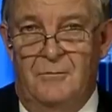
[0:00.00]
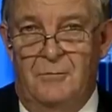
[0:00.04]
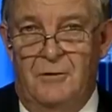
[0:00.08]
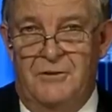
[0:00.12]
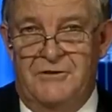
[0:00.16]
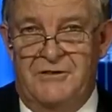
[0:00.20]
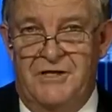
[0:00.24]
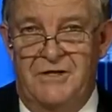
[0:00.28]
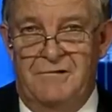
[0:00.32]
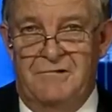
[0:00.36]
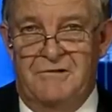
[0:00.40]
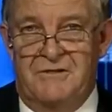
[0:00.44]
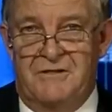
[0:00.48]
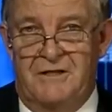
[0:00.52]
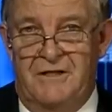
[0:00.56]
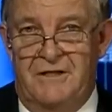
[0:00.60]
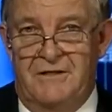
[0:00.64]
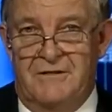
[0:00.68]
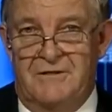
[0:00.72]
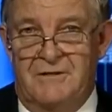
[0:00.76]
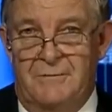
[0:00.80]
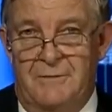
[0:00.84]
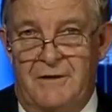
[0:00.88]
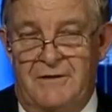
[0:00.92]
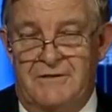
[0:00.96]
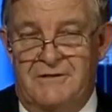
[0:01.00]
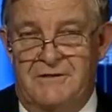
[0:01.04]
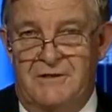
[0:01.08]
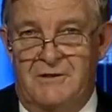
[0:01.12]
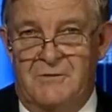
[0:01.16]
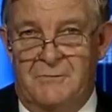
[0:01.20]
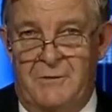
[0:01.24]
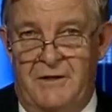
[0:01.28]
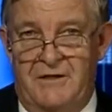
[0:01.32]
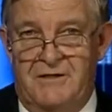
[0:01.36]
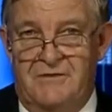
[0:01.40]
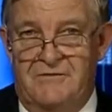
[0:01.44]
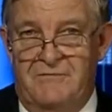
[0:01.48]
Well, what's interesting is the most
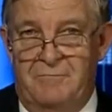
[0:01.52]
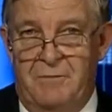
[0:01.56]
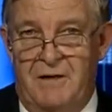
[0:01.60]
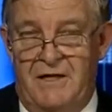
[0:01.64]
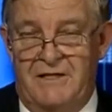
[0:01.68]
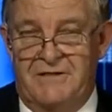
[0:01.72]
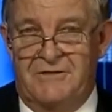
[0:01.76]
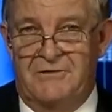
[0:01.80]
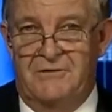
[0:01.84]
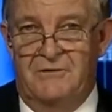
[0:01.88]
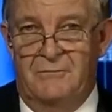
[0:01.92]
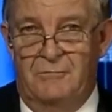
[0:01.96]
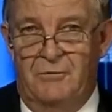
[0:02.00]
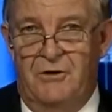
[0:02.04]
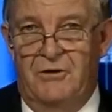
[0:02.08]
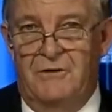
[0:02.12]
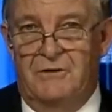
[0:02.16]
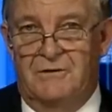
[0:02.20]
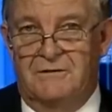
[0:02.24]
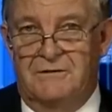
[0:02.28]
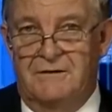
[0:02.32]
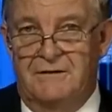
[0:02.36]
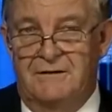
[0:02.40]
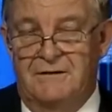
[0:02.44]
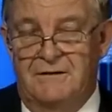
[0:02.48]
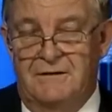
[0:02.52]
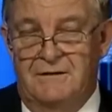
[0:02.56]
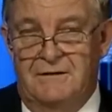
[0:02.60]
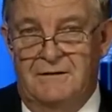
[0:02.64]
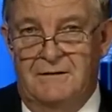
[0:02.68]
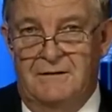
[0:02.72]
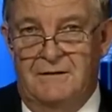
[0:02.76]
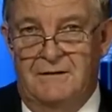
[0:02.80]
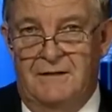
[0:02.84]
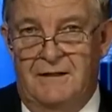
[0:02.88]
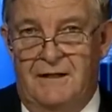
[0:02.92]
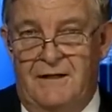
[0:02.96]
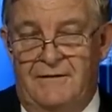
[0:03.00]
expensive place in the world
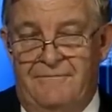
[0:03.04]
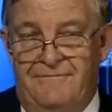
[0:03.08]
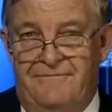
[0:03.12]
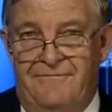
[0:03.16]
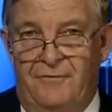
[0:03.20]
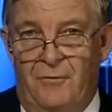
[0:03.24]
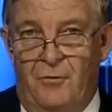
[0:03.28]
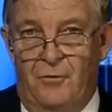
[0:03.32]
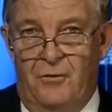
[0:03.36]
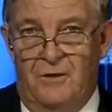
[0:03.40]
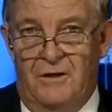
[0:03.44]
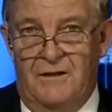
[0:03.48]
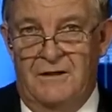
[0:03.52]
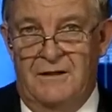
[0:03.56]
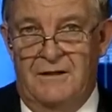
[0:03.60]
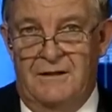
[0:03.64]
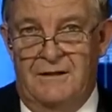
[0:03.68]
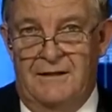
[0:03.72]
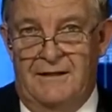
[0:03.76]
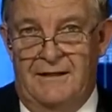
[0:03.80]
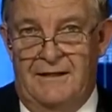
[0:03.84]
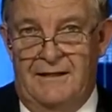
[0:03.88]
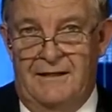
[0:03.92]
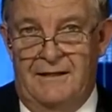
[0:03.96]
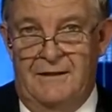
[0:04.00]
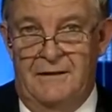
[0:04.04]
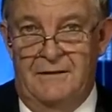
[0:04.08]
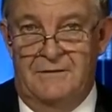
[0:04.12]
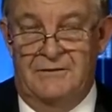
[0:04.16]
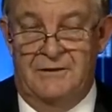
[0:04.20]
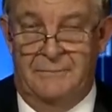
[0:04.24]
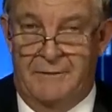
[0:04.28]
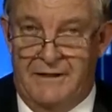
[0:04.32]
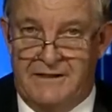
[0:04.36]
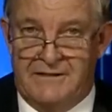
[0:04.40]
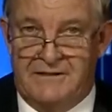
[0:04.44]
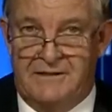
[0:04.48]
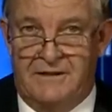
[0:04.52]
for
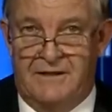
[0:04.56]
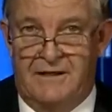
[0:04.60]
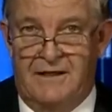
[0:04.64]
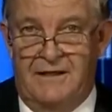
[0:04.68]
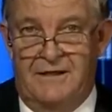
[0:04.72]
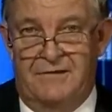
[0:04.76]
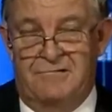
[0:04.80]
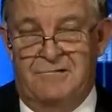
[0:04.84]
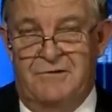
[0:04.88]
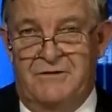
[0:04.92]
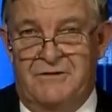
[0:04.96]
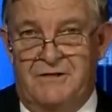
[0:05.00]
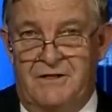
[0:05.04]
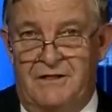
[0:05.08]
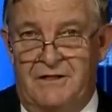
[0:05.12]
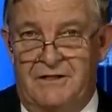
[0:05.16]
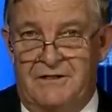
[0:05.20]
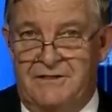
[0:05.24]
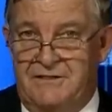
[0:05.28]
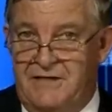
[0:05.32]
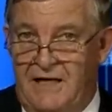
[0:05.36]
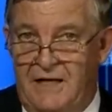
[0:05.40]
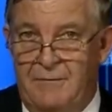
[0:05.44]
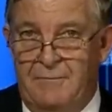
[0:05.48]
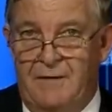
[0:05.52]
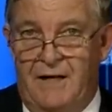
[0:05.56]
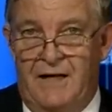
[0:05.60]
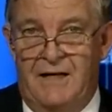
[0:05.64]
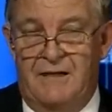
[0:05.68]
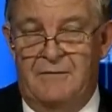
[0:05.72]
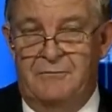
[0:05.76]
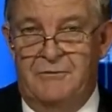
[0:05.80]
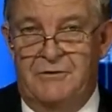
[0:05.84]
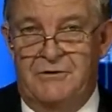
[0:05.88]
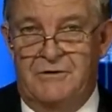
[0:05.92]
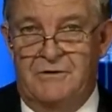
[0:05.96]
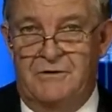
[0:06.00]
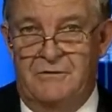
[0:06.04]
domestic electricity is
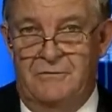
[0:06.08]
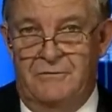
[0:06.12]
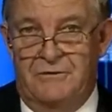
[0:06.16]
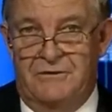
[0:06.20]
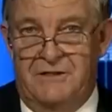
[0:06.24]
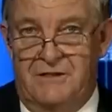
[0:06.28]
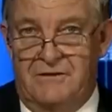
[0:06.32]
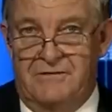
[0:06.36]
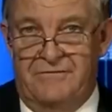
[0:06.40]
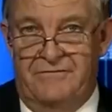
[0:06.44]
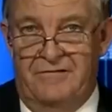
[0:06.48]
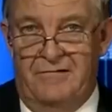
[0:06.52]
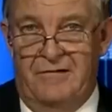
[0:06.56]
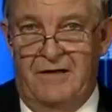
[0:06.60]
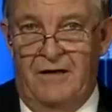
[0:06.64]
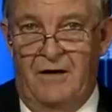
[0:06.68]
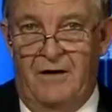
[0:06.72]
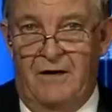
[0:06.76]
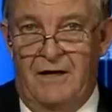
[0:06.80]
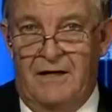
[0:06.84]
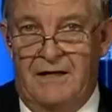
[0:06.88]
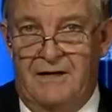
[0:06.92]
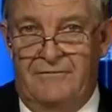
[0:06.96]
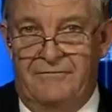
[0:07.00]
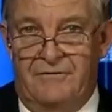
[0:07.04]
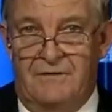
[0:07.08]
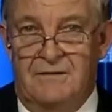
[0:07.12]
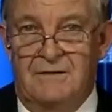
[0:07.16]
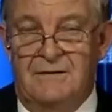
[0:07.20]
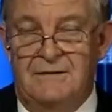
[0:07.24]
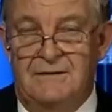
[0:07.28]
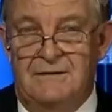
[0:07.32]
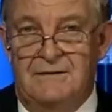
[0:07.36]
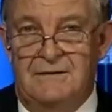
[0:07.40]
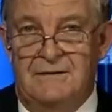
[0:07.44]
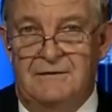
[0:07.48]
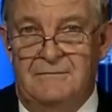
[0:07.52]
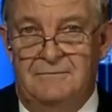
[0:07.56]
Denmark, which of course has a very high
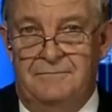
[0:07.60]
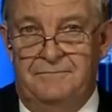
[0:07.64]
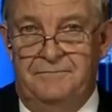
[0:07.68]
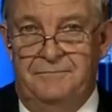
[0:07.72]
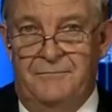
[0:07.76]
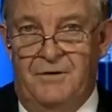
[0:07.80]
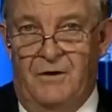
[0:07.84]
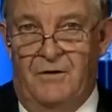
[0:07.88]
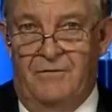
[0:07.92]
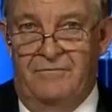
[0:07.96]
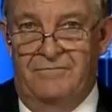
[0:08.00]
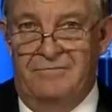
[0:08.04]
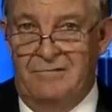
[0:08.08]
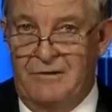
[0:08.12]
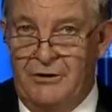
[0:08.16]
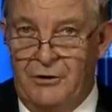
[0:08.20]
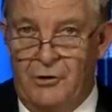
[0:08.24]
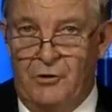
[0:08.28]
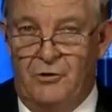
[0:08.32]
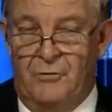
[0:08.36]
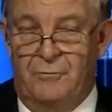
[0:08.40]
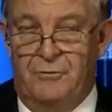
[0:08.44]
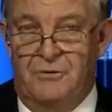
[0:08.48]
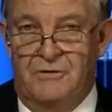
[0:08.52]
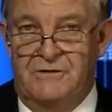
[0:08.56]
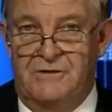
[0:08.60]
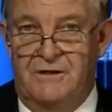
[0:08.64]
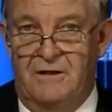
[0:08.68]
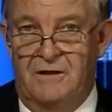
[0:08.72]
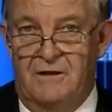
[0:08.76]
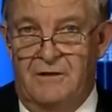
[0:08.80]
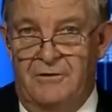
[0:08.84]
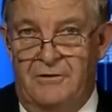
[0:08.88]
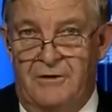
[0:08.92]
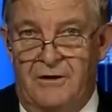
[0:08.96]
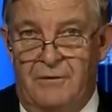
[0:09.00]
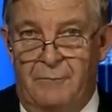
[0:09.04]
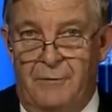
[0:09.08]
level of renewables,
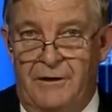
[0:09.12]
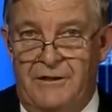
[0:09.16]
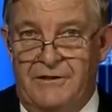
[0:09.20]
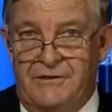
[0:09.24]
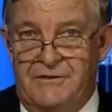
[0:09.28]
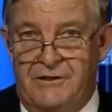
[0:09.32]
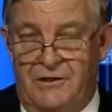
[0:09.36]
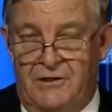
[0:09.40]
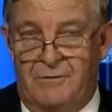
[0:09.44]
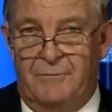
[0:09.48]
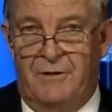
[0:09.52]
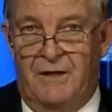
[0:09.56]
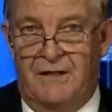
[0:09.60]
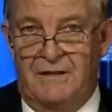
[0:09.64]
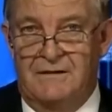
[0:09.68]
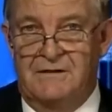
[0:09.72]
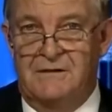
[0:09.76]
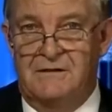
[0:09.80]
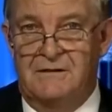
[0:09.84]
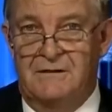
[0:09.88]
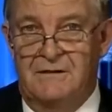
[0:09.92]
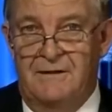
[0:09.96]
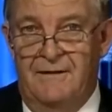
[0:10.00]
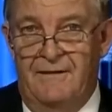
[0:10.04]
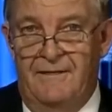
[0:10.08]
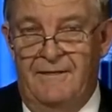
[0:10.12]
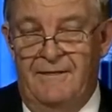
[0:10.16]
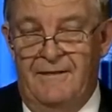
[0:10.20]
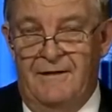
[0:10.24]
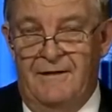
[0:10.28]
including wind turbines.